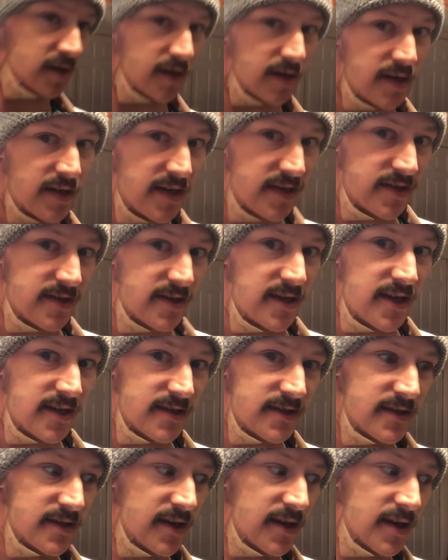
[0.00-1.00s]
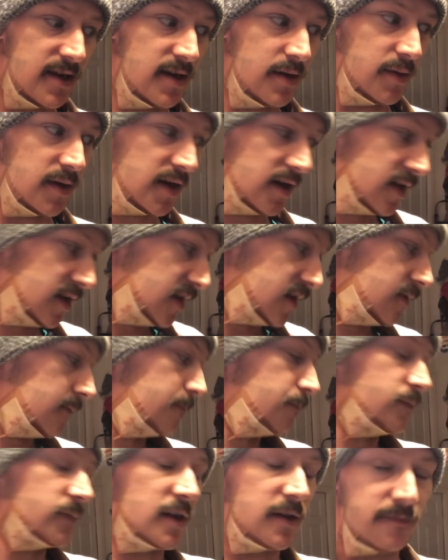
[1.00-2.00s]
I guess that's what I need.
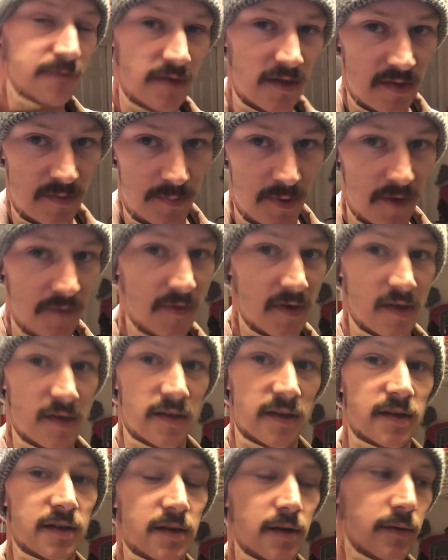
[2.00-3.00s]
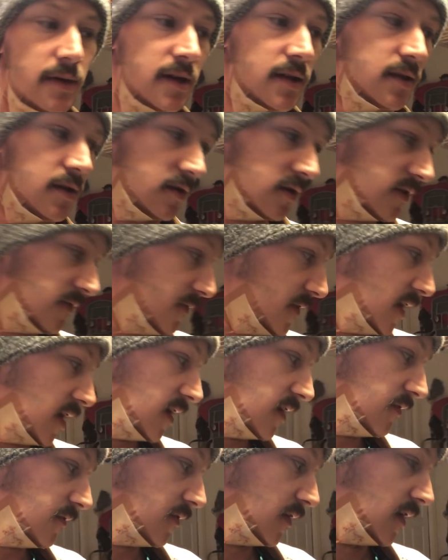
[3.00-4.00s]
It fits perfectly. So a
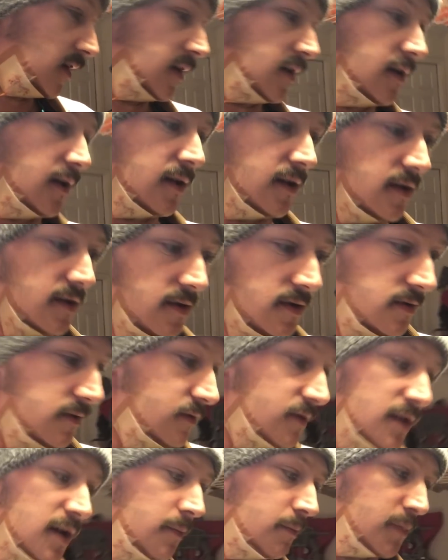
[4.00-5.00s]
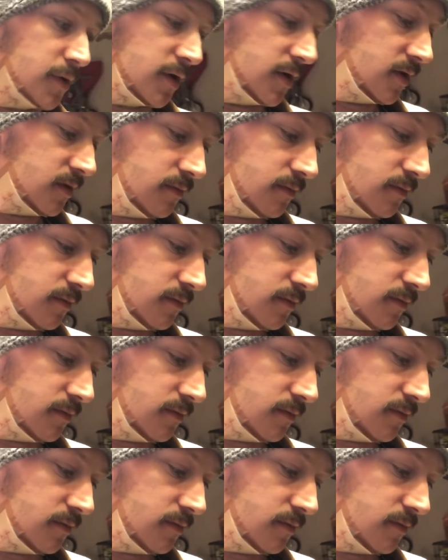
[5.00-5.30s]
35 number